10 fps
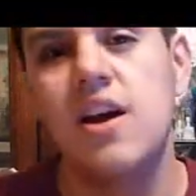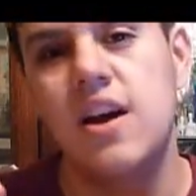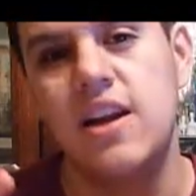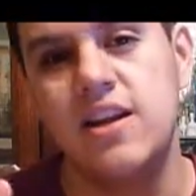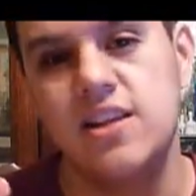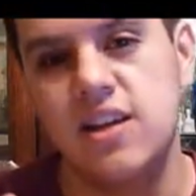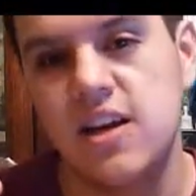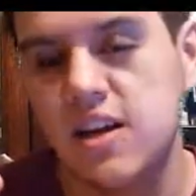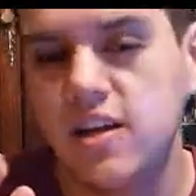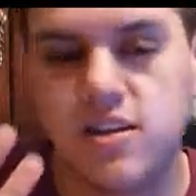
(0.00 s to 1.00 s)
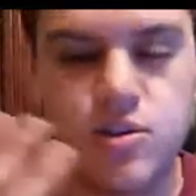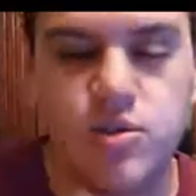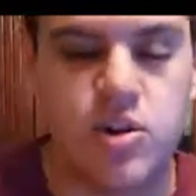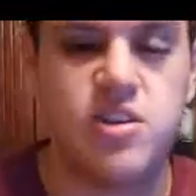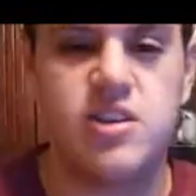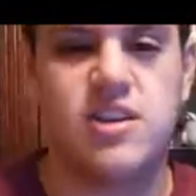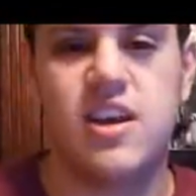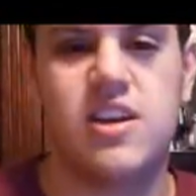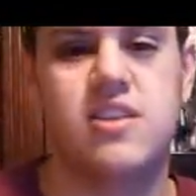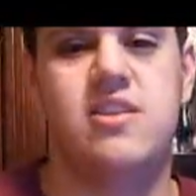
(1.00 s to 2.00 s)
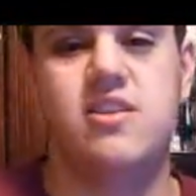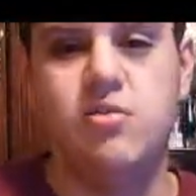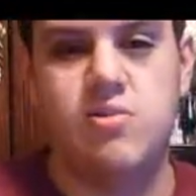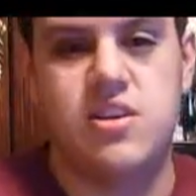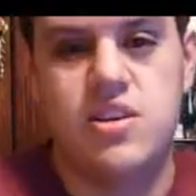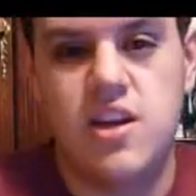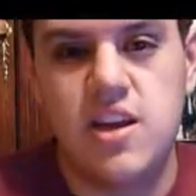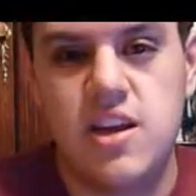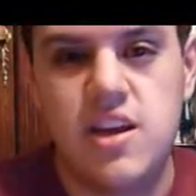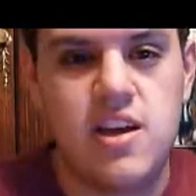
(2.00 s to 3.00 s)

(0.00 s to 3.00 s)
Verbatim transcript: and he's doing all this kind of stupid shit,